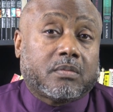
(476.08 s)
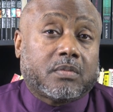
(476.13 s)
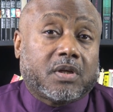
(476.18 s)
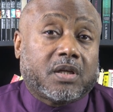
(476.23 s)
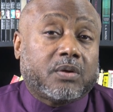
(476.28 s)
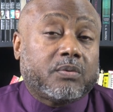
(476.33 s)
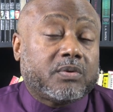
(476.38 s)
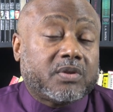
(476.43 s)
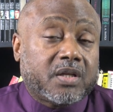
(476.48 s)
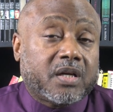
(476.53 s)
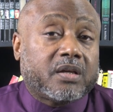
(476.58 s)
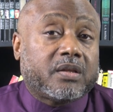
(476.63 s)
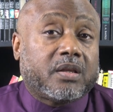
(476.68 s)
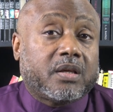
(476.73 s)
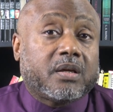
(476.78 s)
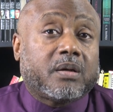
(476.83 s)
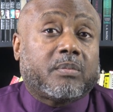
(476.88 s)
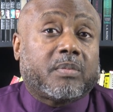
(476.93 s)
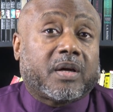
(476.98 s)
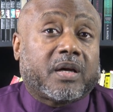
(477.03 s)
And I want y'all to
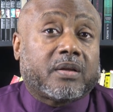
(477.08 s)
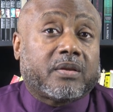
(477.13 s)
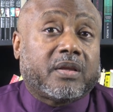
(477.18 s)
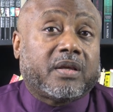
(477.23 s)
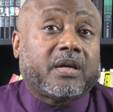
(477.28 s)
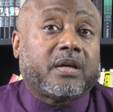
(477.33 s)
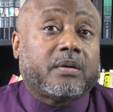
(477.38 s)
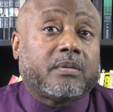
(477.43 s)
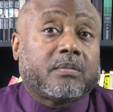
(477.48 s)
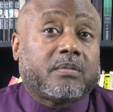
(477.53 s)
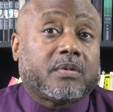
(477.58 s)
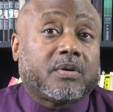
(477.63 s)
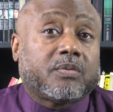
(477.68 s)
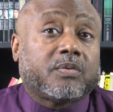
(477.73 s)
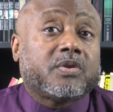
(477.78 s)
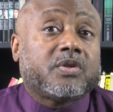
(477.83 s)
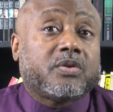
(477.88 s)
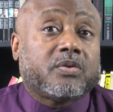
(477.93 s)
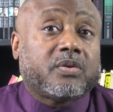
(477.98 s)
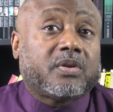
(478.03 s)
think about that. I
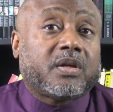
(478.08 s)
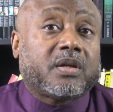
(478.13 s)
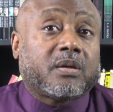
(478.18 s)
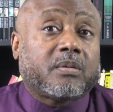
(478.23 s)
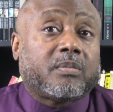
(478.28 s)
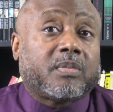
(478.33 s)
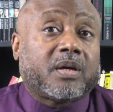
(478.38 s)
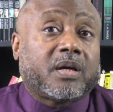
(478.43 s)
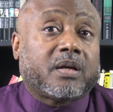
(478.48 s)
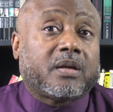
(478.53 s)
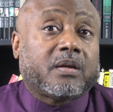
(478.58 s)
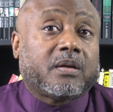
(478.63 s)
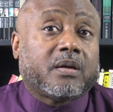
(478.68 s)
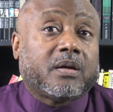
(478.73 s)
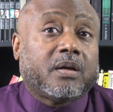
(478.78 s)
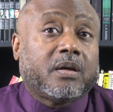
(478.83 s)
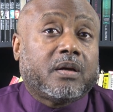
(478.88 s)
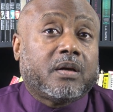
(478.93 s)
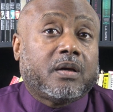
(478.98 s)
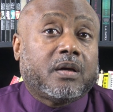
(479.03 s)
want you to think about it.
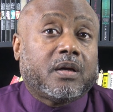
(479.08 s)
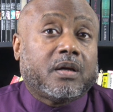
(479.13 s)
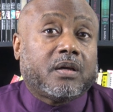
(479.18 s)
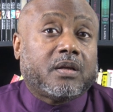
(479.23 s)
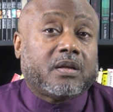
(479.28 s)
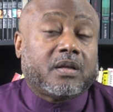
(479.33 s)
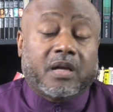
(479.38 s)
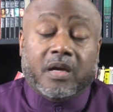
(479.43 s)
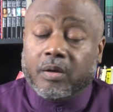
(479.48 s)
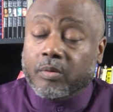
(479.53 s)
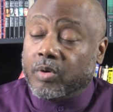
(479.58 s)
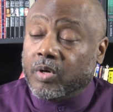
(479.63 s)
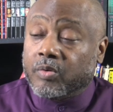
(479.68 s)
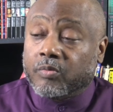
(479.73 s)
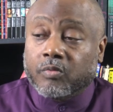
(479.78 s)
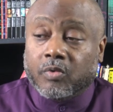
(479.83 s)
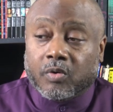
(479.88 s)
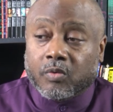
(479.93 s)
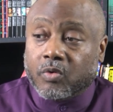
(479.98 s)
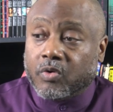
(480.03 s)
Now
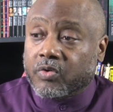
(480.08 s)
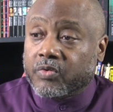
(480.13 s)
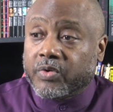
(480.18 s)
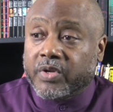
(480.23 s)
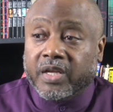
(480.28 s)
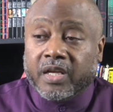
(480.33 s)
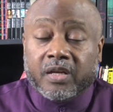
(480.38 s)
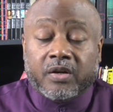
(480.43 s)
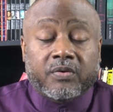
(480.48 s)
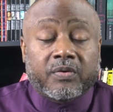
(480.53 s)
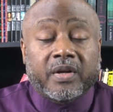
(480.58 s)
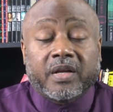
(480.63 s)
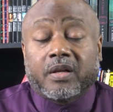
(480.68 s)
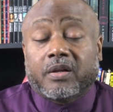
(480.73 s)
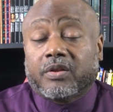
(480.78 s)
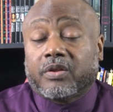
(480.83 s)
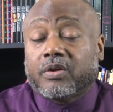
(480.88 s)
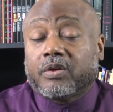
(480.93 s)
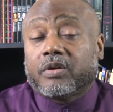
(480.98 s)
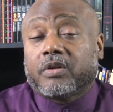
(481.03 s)
I'm, I'm going to reiterate a
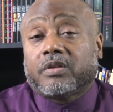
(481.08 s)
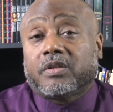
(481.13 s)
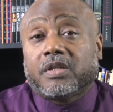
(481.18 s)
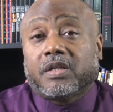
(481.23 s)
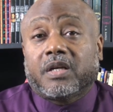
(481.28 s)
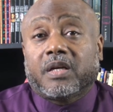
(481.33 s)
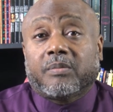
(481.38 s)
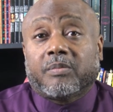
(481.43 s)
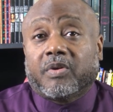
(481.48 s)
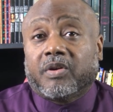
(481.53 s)
third time.